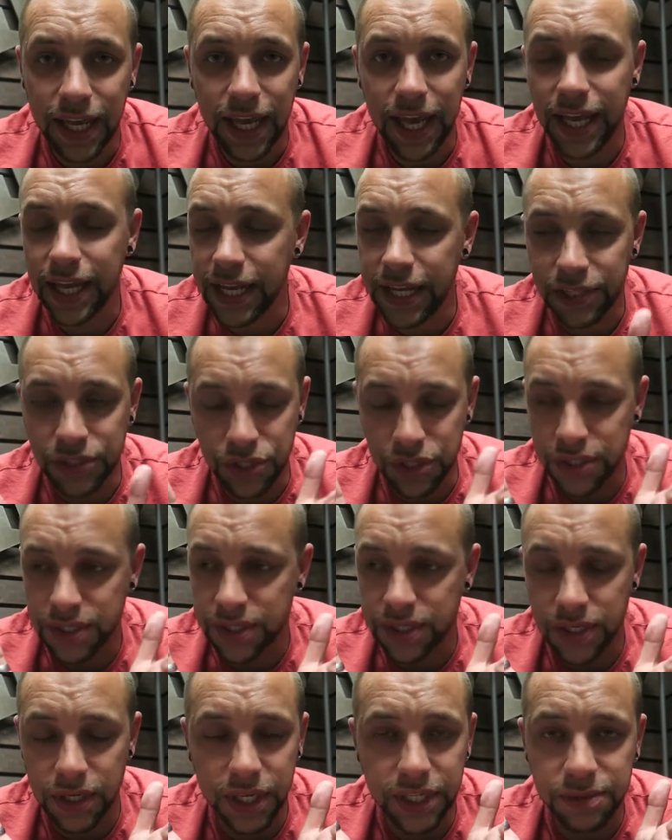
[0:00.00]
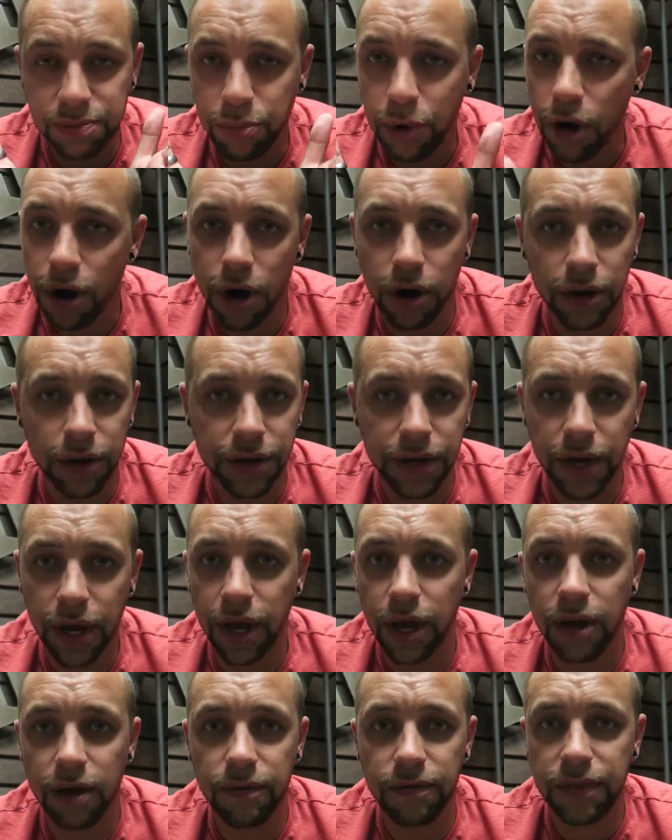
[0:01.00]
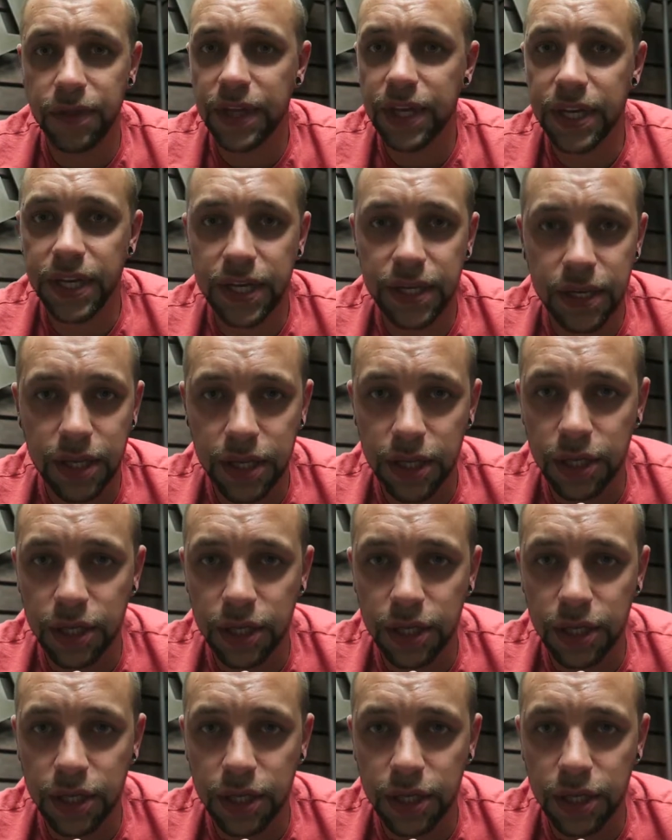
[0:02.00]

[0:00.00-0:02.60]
It's part of the